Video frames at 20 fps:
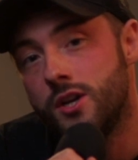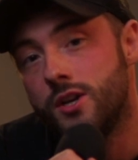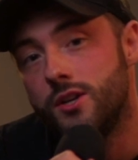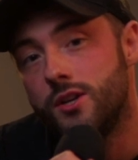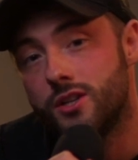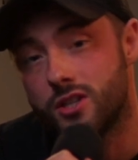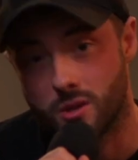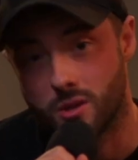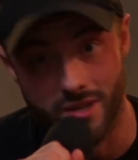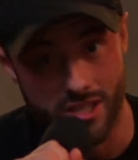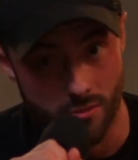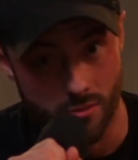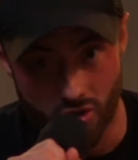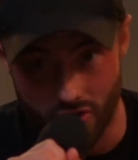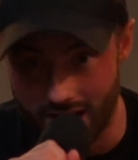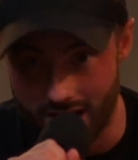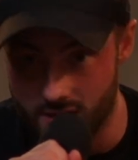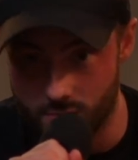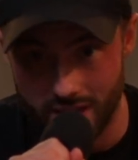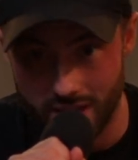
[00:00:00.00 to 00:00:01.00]
There's going to be some
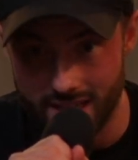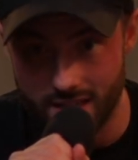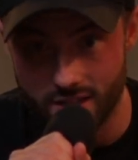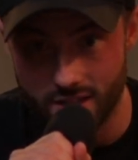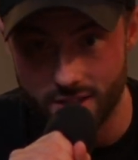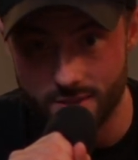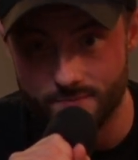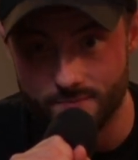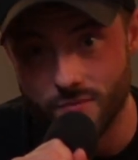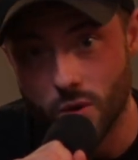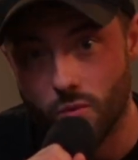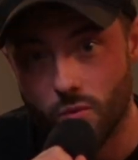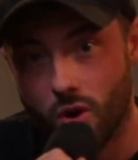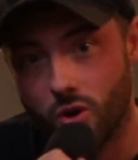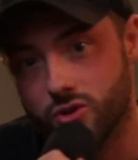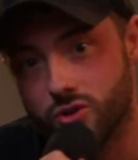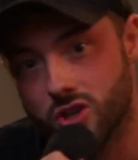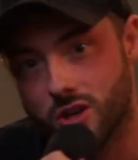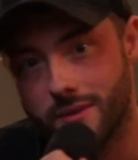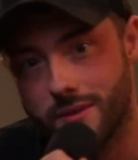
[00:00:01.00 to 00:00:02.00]
great speakers. We're
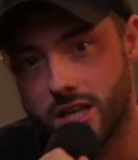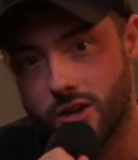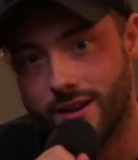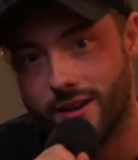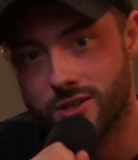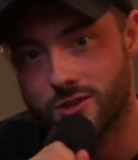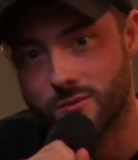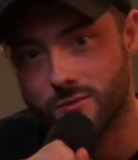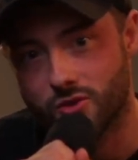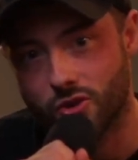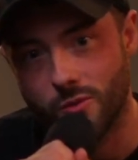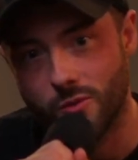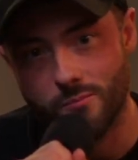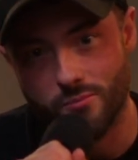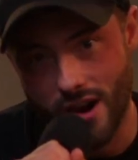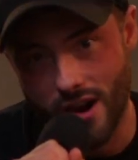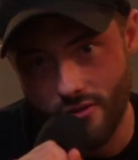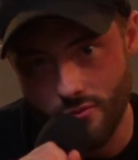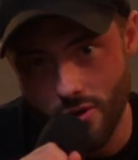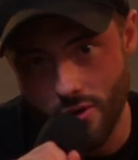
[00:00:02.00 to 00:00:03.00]
also going to be doing some group
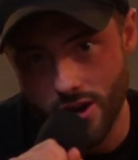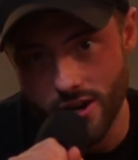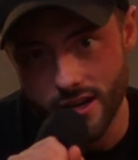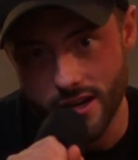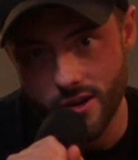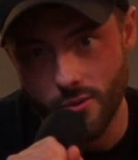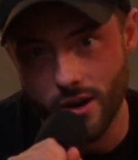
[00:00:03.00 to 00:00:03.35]
breath work.